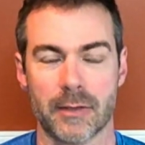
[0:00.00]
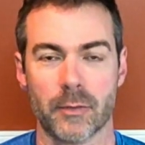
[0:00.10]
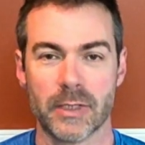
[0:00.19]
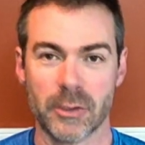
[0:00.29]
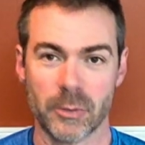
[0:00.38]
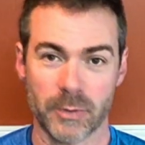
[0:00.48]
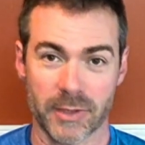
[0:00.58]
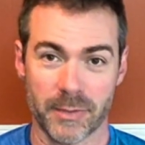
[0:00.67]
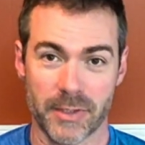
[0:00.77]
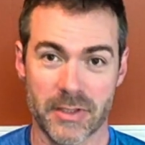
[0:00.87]
we don't want
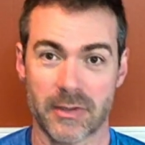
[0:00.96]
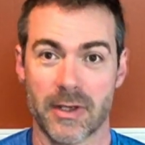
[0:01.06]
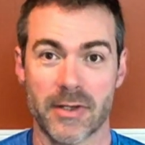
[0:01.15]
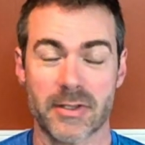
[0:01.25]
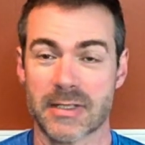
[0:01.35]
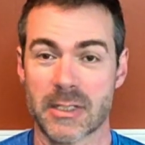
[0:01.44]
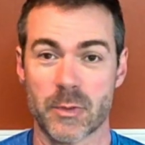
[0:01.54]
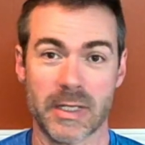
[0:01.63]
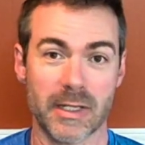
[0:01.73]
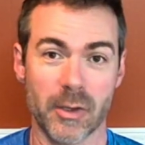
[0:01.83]
the muscle loss because as
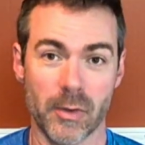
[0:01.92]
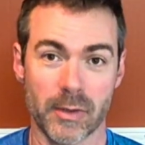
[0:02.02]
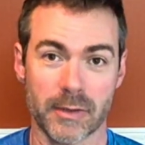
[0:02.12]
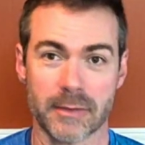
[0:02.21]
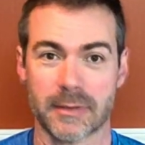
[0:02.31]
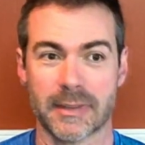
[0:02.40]
we get older,